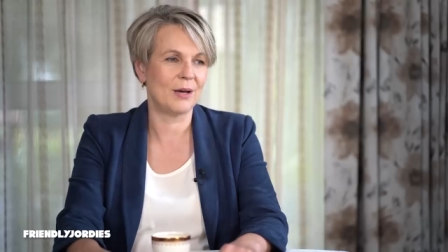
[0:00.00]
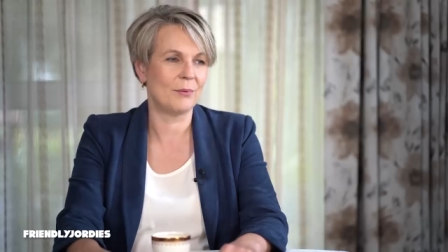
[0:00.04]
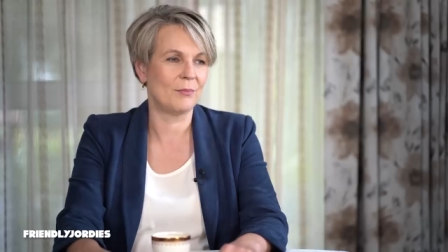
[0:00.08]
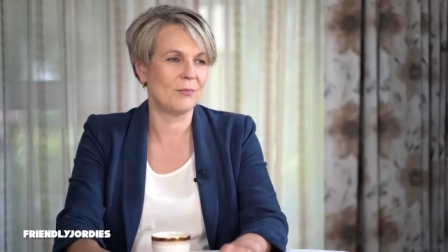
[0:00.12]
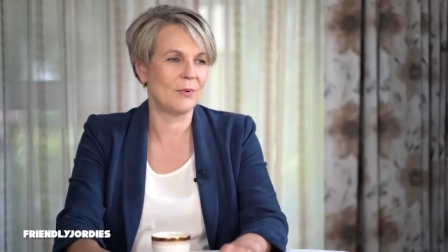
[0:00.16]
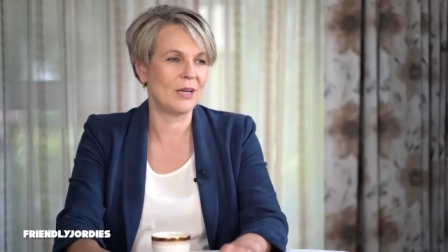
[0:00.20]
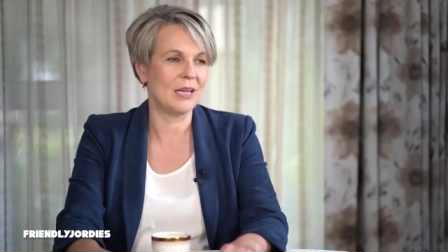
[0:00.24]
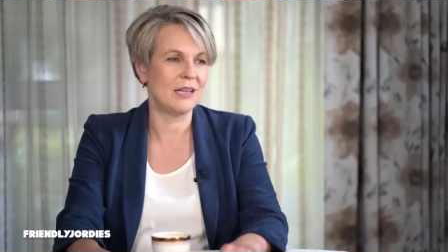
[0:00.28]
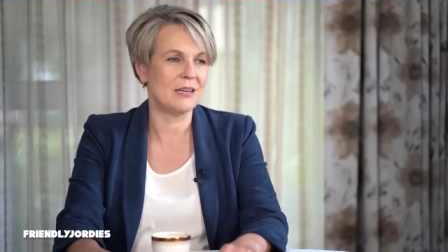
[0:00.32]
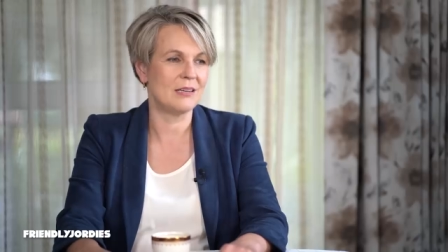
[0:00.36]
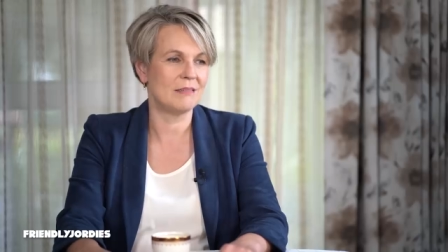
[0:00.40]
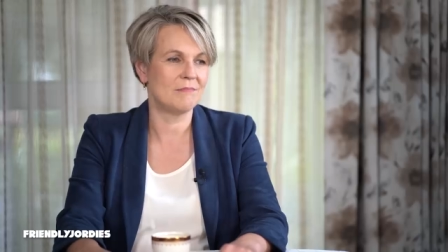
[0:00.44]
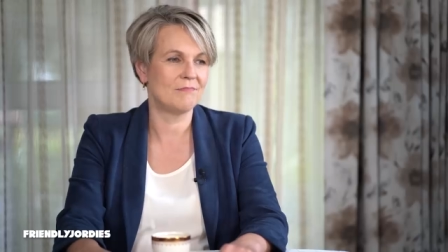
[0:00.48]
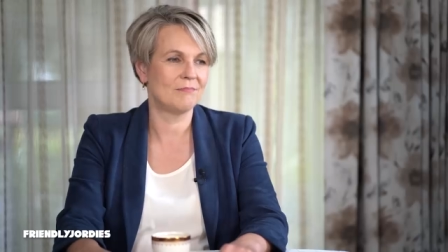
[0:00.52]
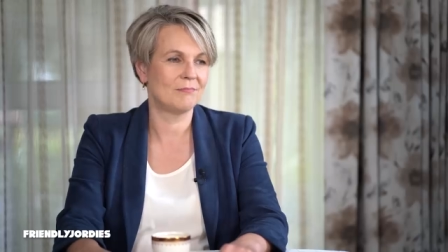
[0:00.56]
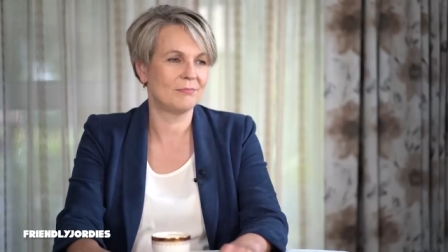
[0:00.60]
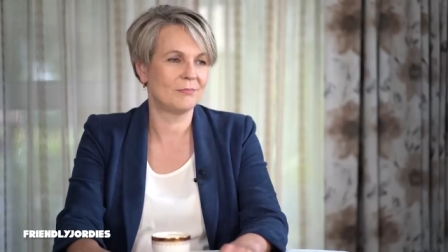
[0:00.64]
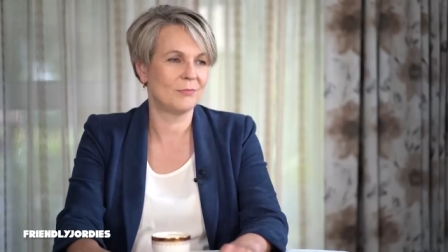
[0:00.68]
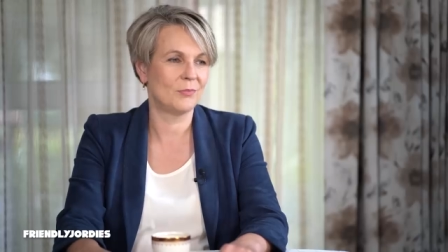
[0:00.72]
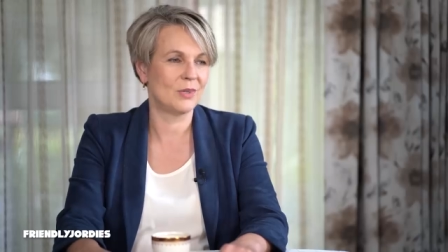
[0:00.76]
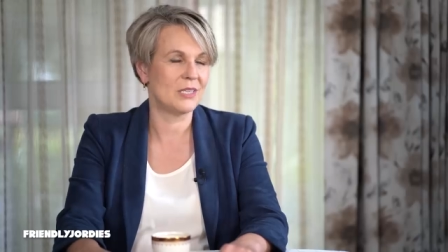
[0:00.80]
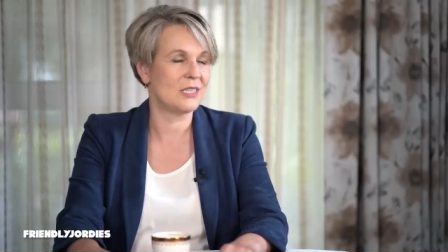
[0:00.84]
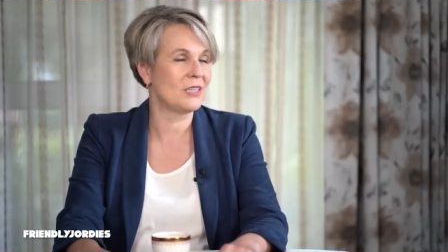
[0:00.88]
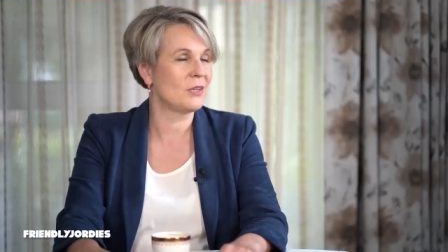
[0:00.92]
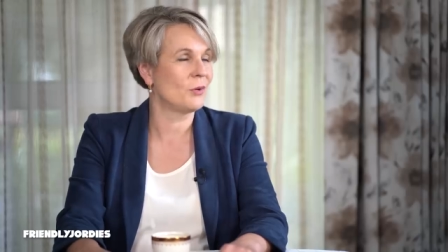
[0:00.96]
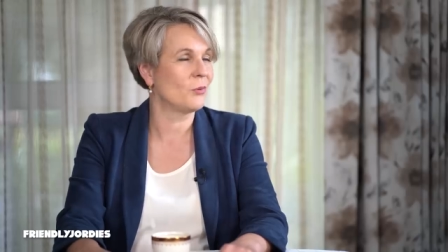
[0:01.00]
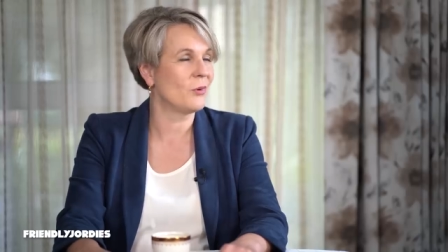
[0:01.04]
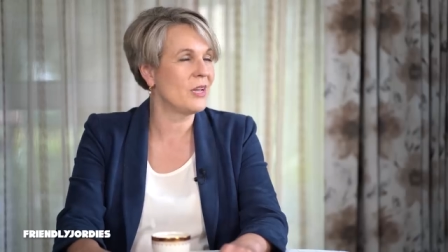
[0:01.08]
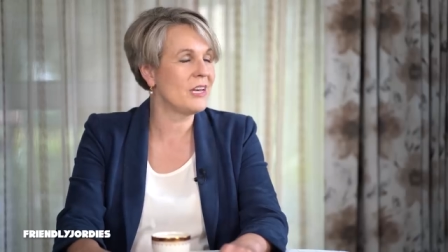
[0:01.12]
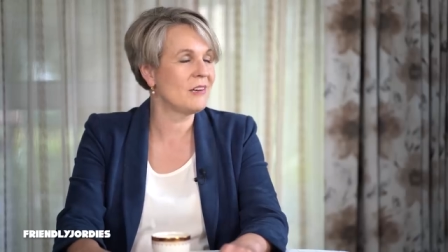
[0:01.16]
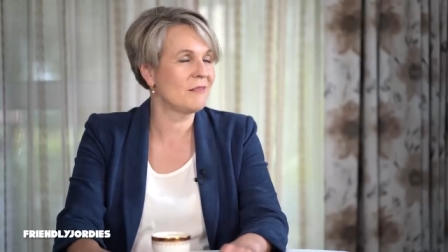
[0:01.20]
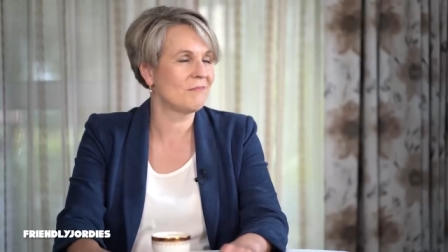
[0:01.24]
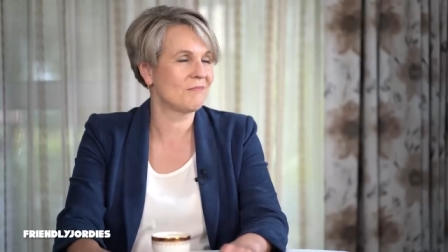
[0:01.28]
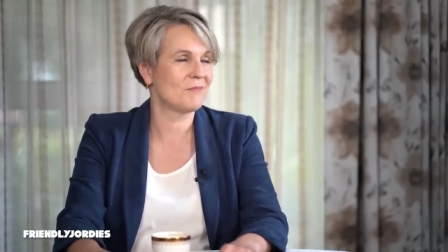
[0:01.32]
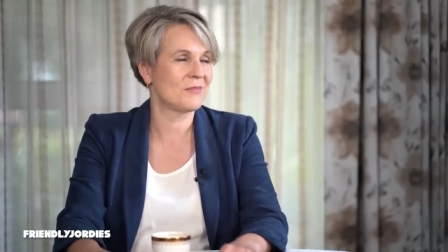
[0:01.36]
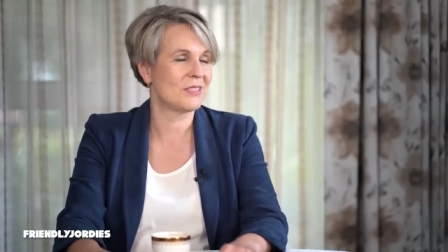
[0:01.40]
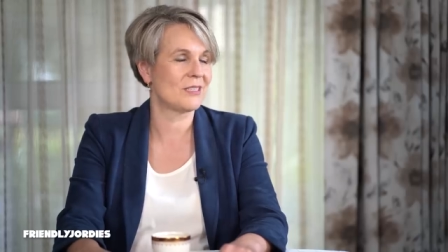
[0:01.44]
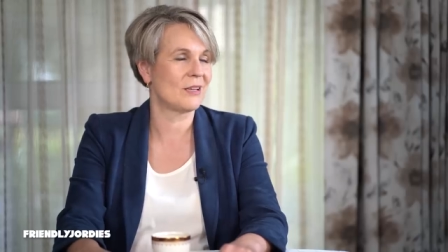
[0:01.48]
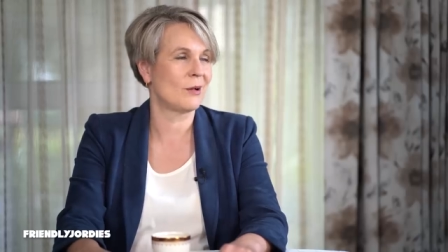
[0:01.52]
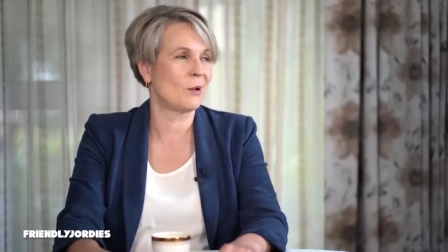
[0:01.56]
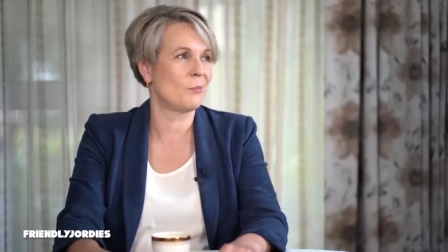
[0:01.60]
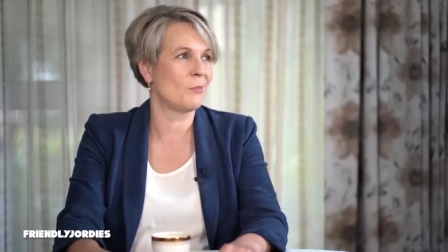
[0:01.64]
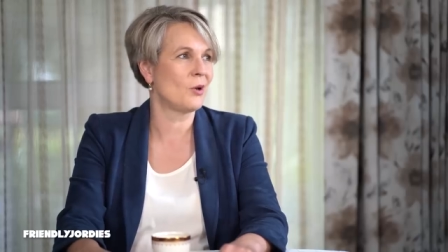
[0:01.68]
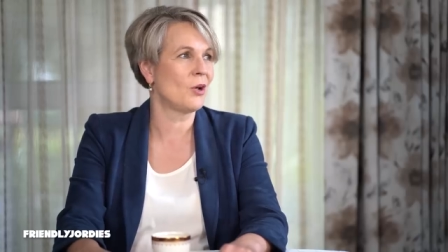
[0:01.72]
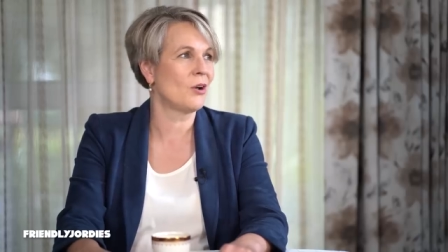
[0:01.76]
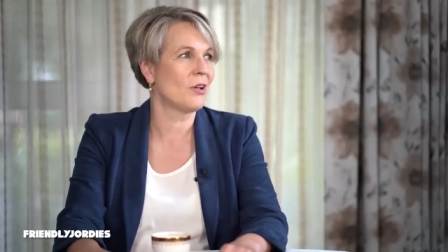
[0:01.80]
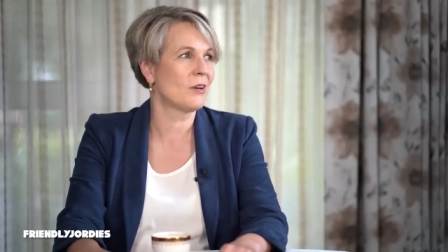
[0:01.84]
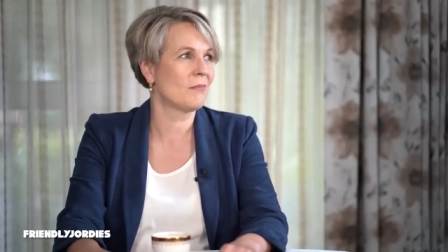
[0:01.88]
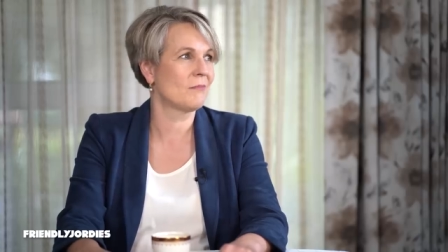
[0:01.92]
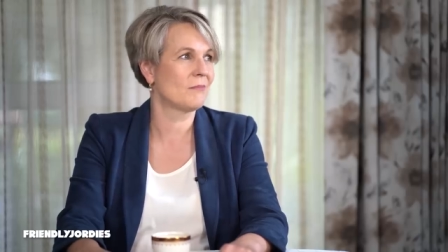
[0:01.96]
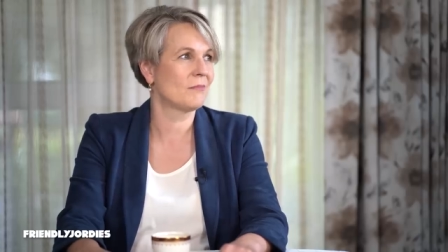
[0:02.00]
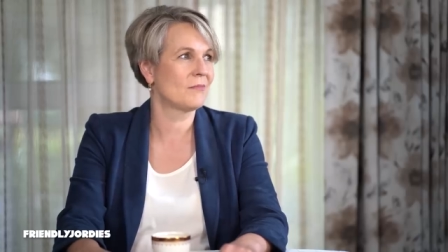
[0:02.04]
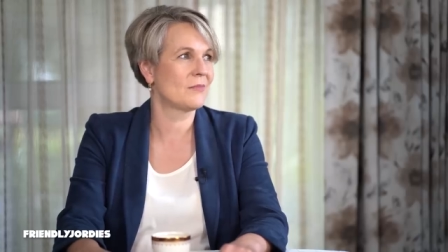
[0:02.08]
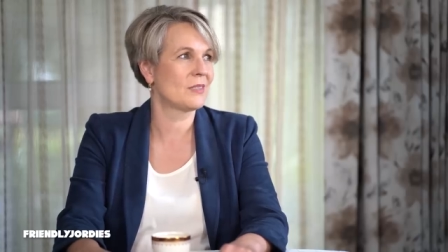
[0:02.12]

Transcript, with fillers: but we we didn't win, so I'm not.